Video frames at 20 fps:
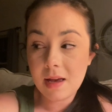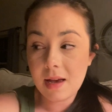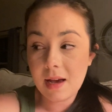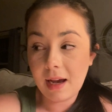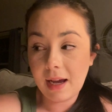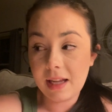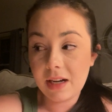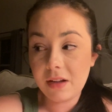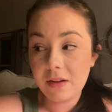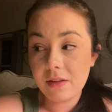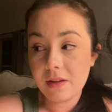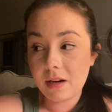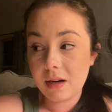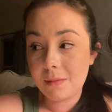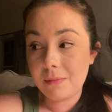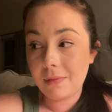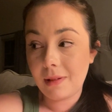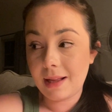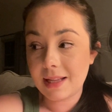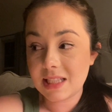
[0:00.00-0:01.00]
I know that
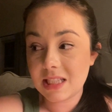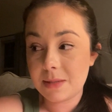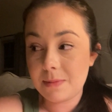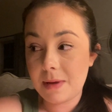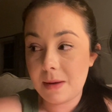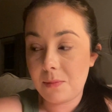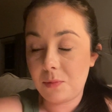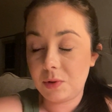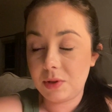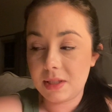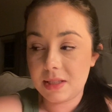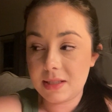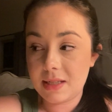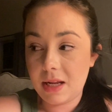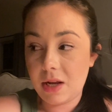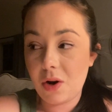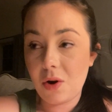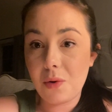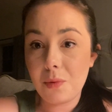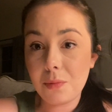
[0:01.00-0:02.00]
I'm blessed to be able to
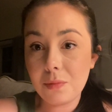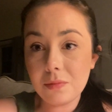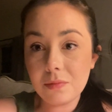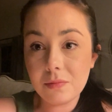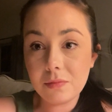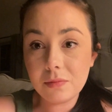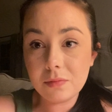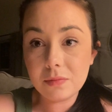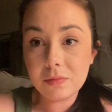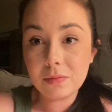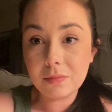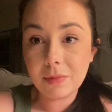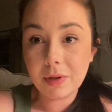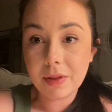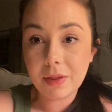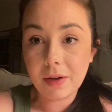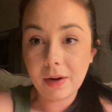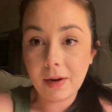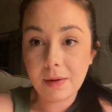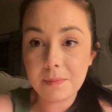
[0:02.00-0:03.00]
stay home
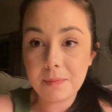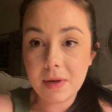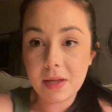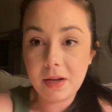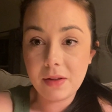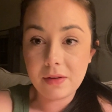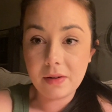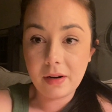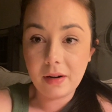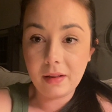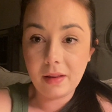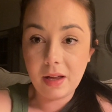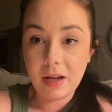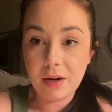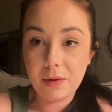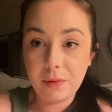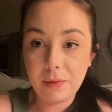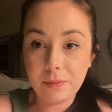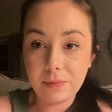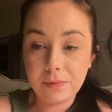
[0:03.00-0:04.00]
with her. I know there are a lot
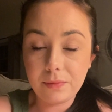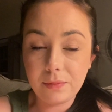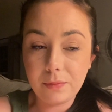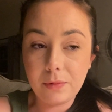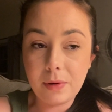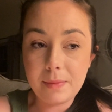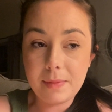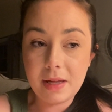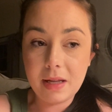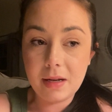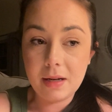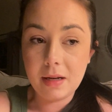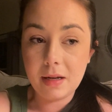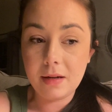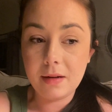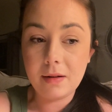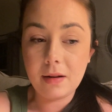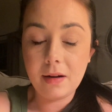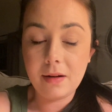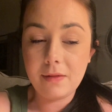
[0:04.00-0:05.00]
of
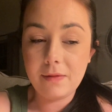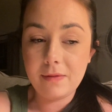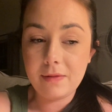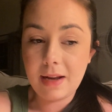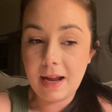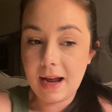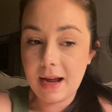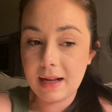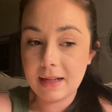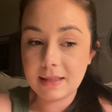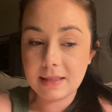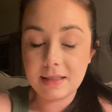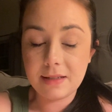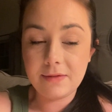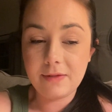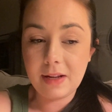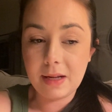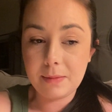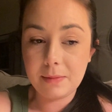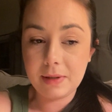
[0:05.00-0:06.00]
women and dads
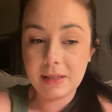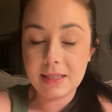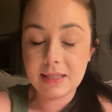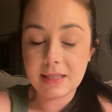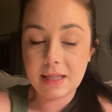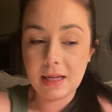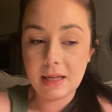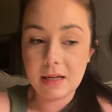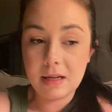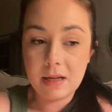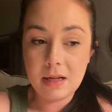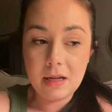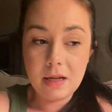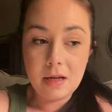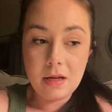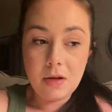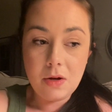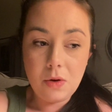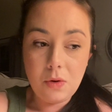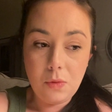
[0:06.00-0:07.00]
and families that
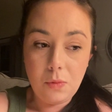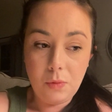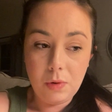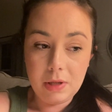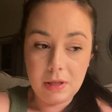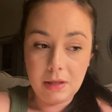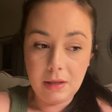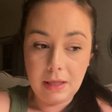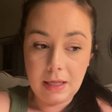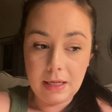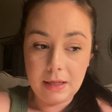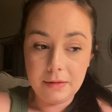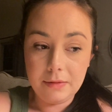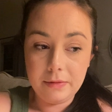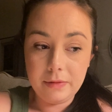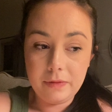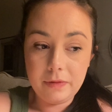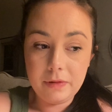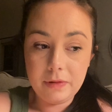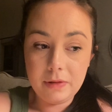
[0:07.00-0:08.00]
would
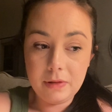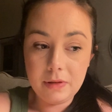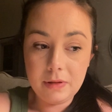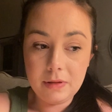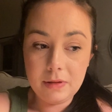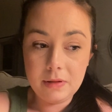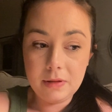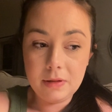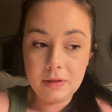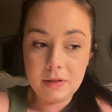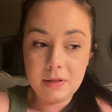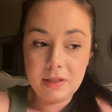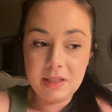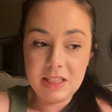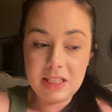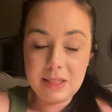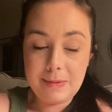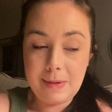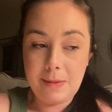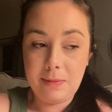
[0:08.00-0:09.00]
love
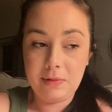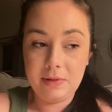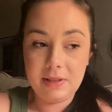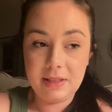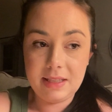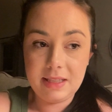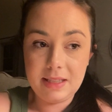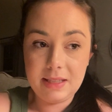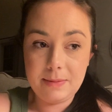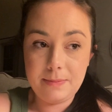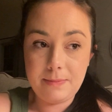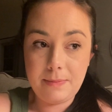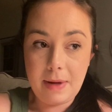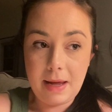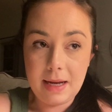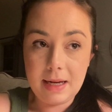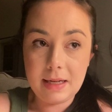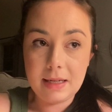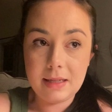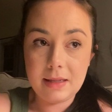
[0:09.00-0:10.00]
to be able to
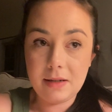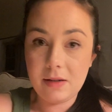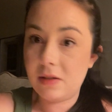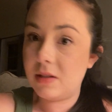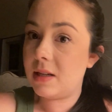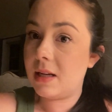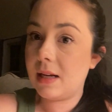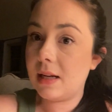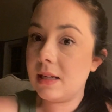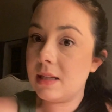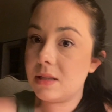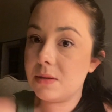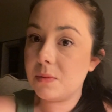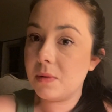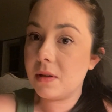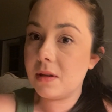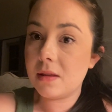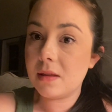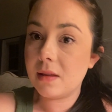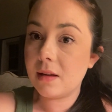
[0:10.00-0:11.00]
spend their days
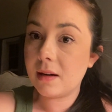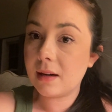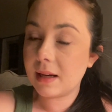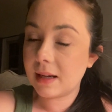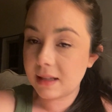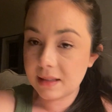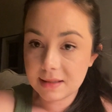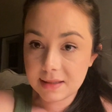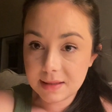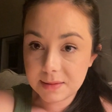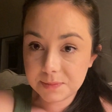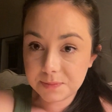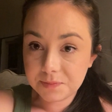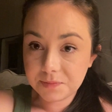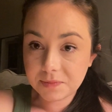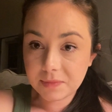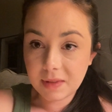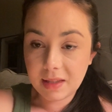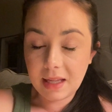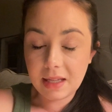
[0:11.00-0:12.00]
with their kids
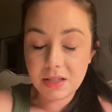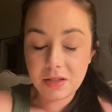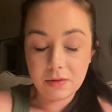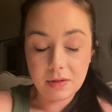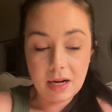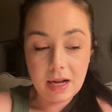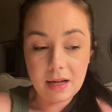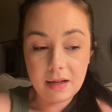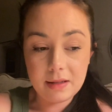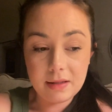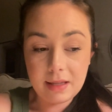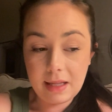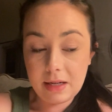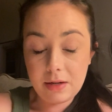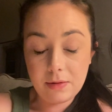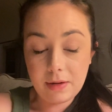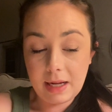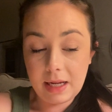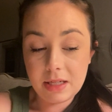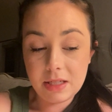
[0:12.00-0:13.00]
that
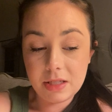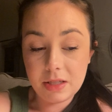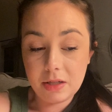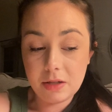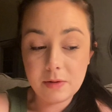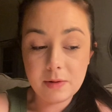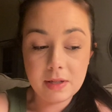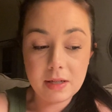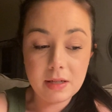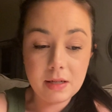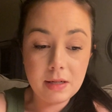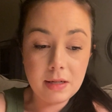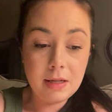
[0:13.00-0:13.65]
don't get to and